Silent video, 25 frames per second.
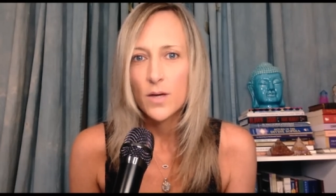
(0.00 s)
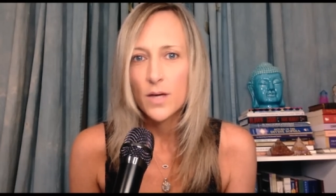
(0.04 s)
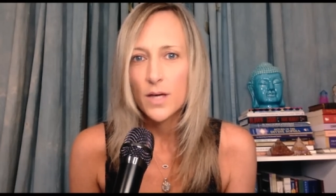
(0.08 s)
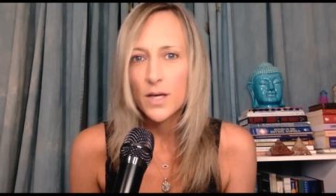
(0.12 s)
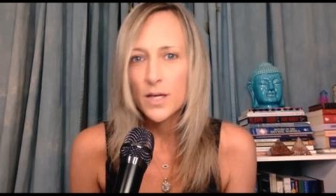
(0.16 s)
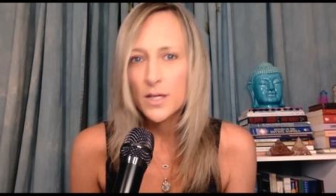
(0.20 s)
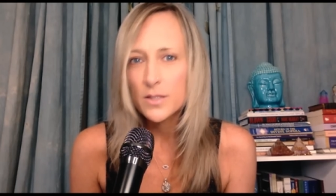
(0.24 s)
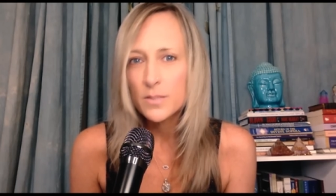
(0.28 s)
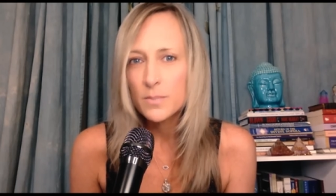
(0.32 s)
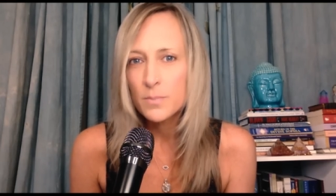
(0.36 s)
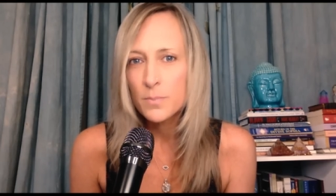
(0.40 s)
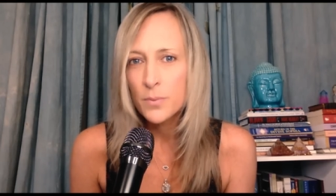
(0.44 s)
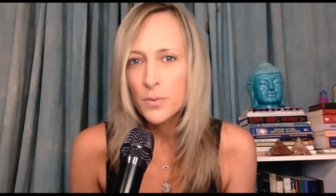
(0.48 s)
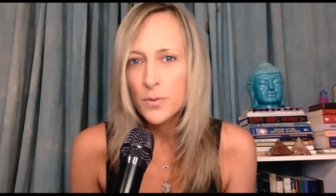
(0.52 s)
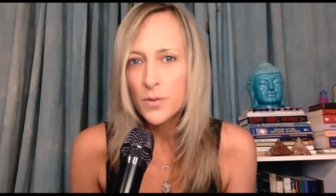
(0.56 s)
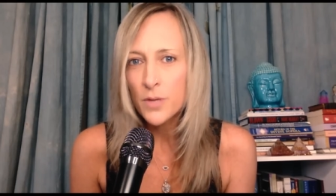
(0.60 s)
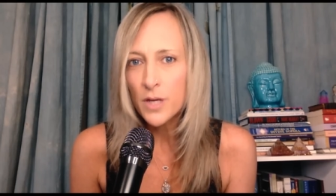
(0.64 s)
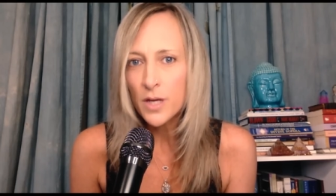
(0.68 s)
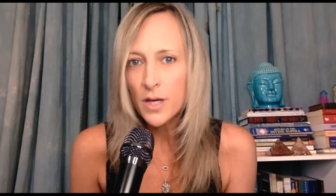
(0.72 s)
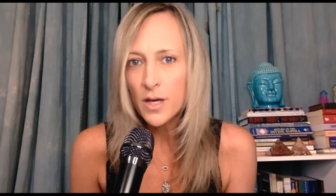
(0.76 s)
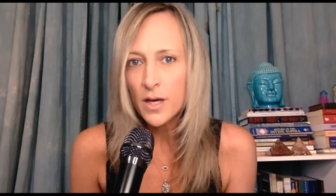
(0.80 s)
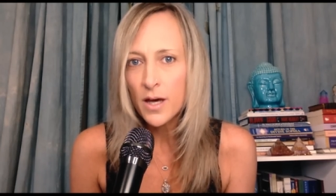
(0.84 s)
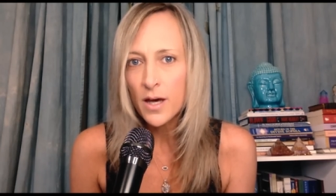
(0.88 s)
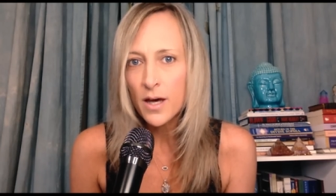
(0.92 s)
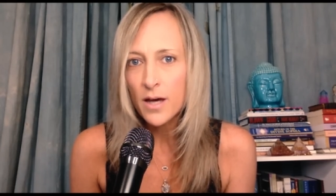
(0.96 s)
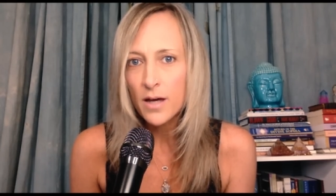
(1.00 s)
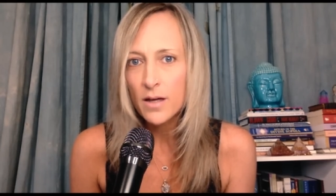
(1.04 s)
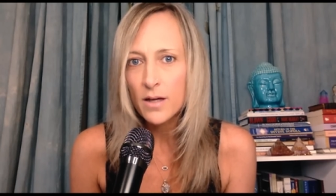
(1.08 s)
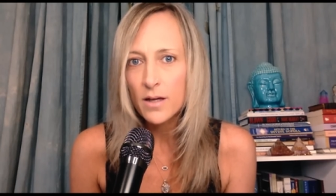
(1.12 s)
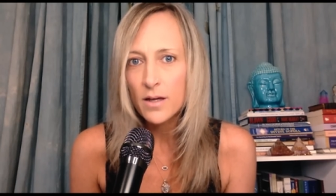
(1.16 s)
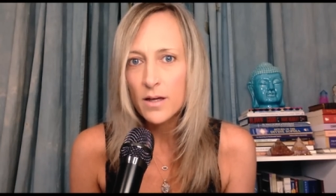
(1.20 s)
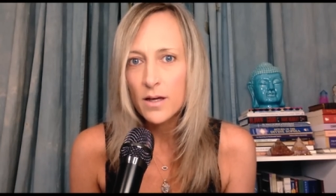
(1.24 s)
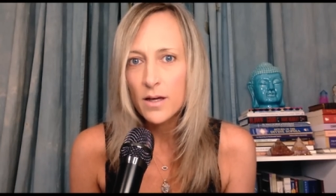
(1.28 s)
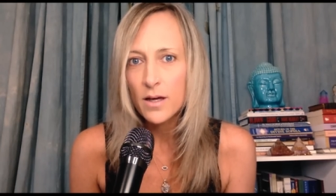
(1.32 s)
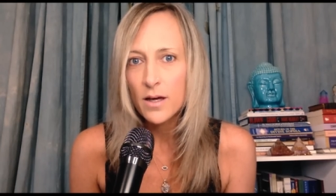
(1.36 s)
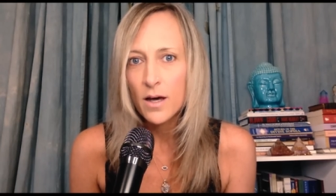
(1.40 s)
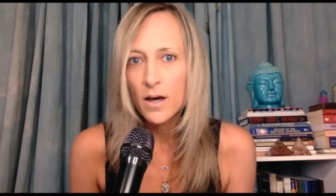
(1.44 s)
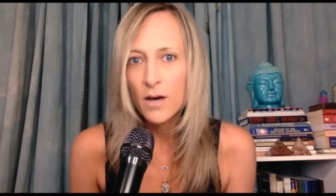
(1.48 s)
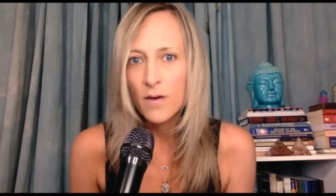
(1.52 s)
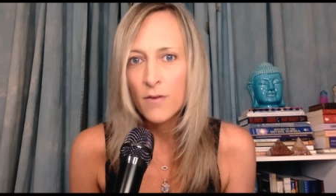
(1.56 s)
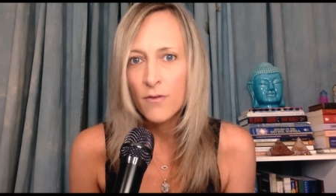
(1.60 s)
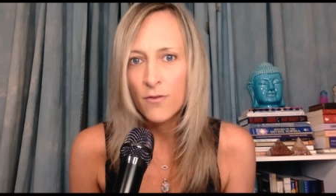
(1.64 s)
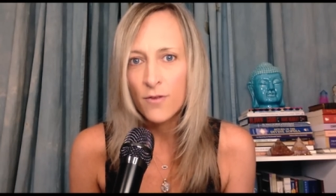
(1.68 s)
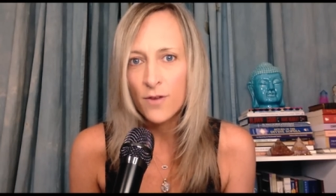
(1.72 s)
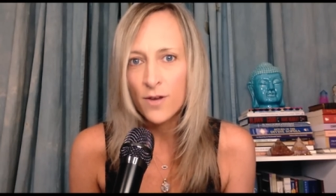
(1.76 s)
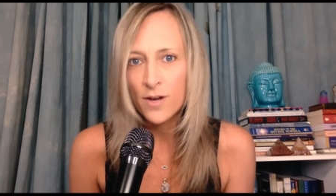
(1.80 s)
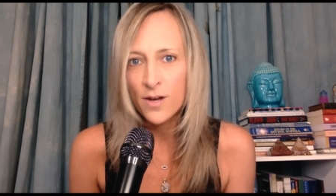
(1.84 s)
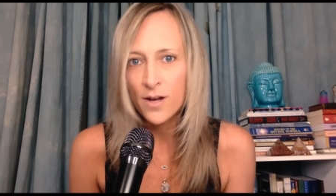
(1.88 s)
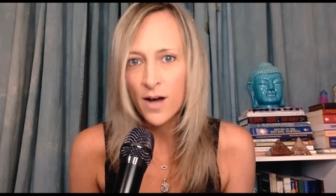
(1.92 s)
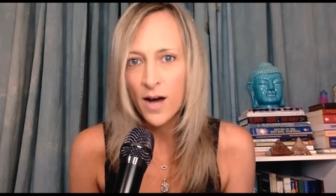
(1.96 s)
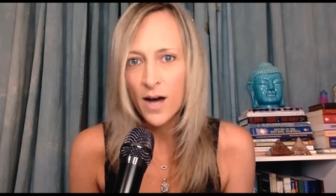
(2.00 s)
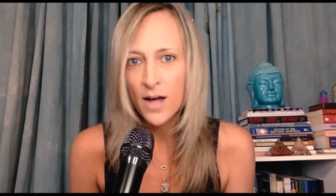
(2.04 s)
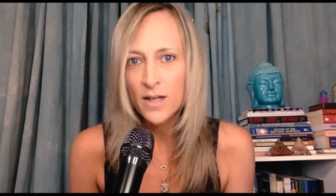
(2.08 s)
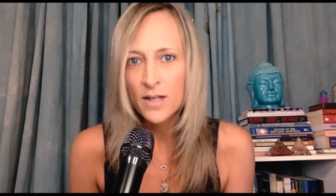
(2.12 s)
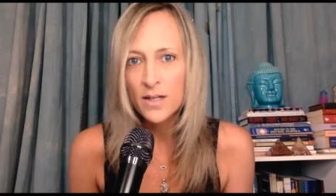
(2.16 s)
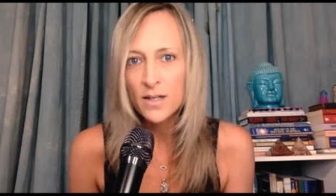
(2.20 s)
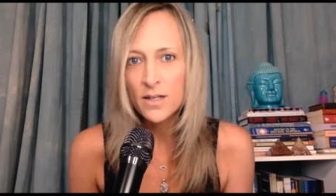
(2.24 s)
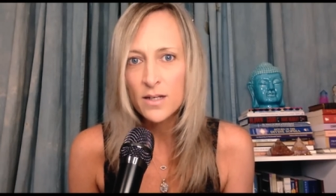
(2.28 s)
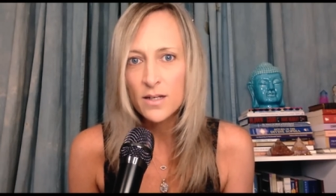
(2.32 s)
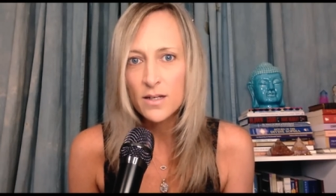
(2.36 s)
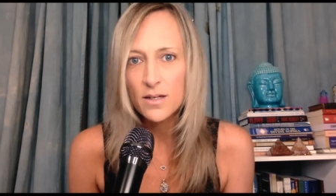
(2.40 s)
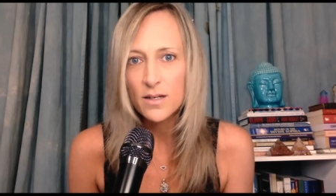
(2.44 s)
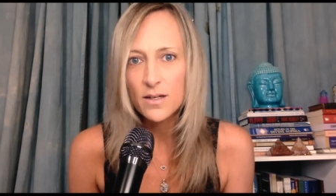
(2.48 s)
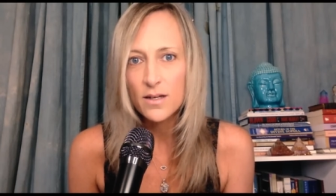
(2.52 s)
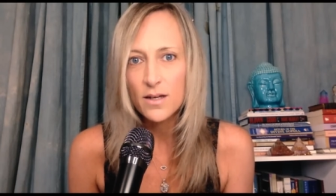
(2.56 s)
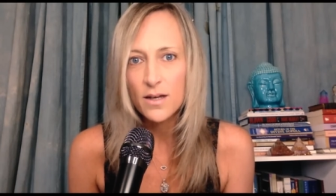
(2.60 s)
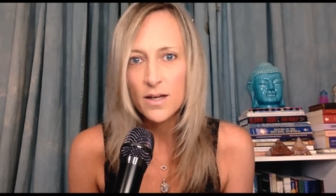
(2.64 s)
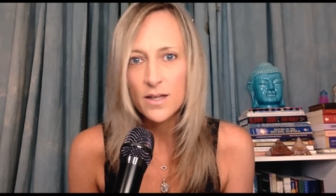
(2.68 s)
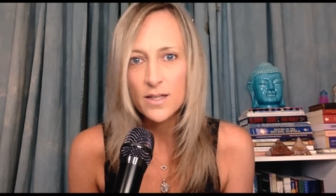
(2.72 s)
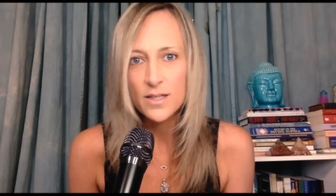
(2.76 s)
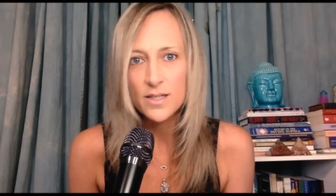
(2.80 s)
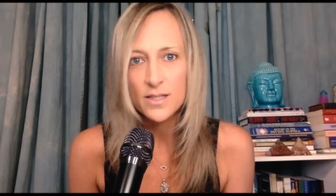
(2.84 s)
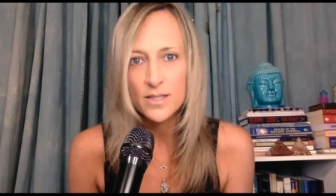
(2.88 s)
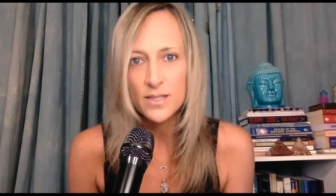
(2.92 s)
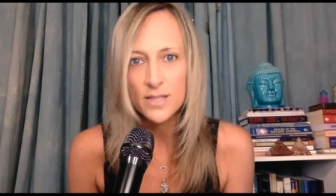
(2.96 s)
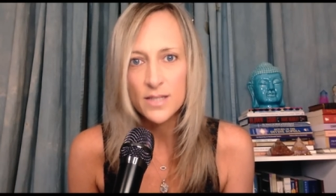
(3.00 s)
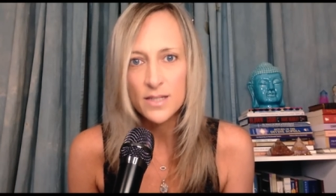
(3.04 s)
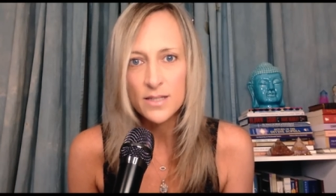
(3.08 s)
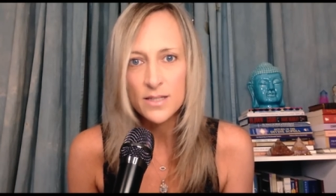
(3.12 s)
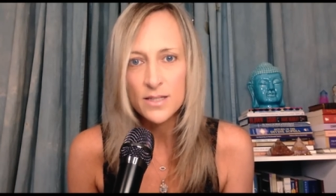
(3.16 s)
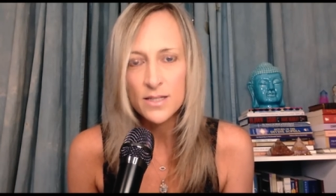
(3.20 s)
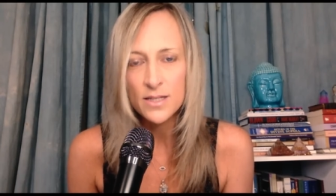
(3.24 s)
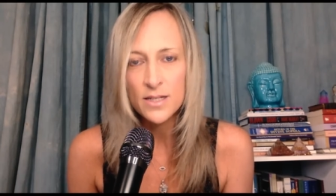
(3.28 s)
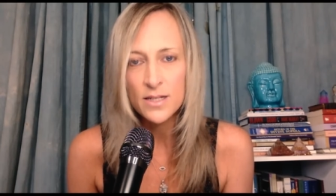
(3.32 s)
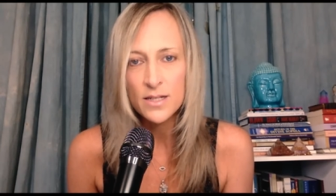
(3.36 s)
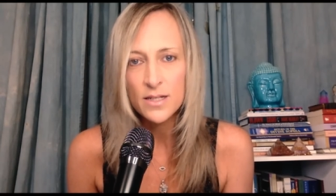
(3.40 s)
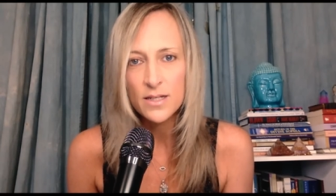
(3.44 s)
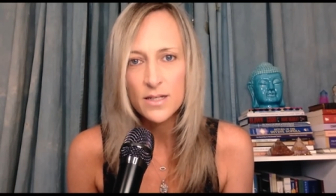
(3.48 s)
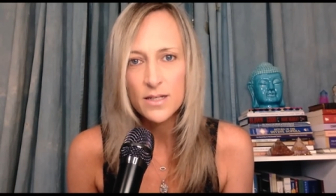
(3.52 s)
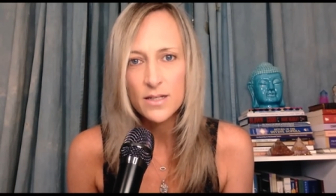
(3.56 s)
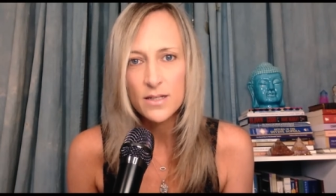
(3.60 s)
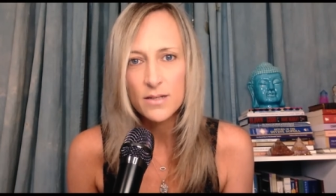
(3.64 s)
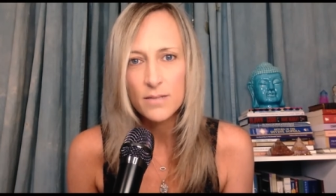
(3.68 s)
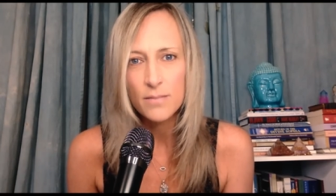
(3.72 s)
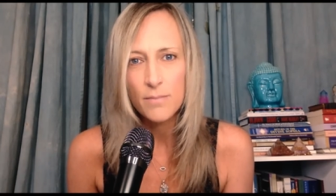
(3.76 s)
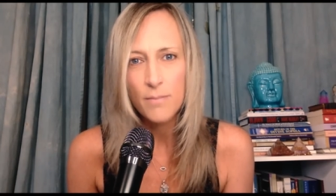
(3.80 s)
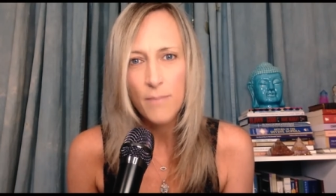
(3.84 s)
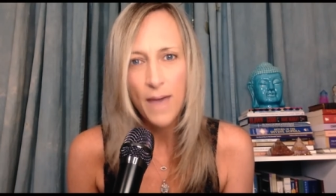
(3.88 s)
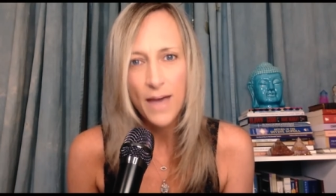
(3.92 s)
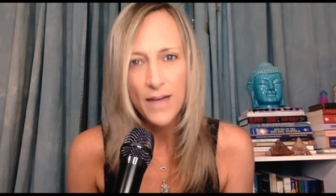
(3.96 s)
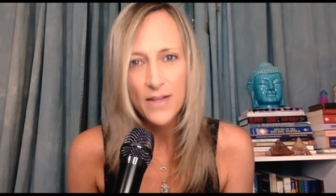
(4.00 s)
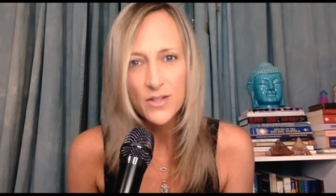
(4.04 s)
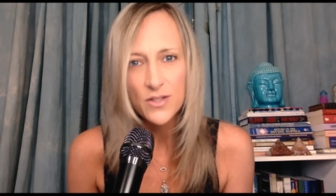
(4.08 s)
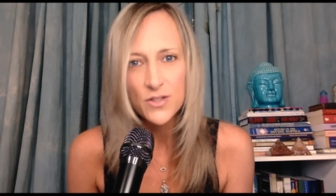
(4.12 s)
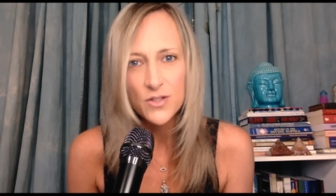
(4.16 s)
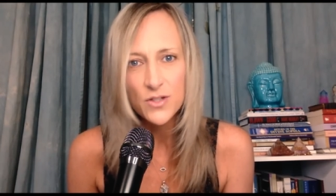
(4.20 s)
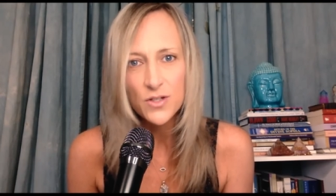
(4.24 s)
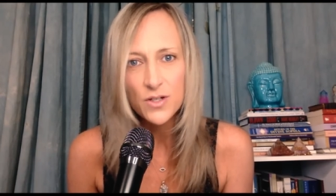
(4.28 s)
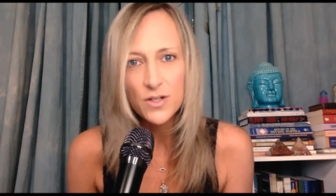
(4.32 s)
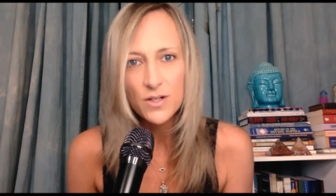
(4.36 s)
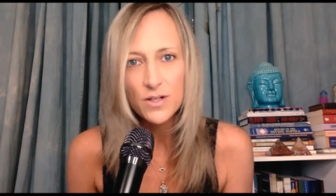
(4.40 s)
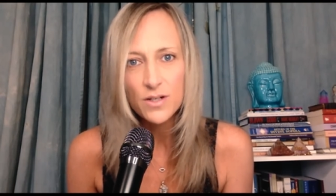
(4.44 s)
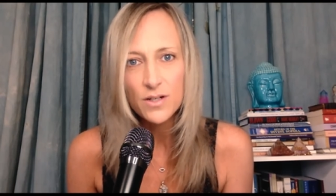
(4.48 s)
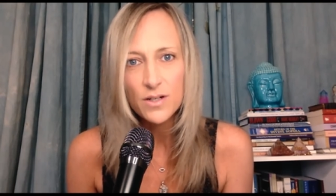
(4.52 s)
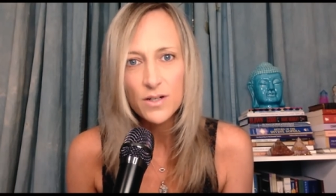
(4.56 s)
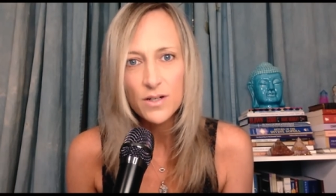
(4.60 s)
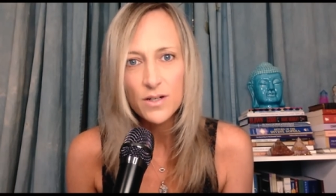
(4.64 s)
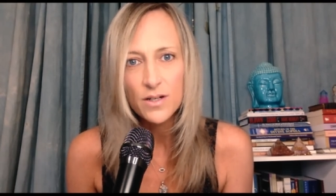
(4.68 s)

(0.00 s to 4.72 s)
Is Boudica a forgotten, ascended master?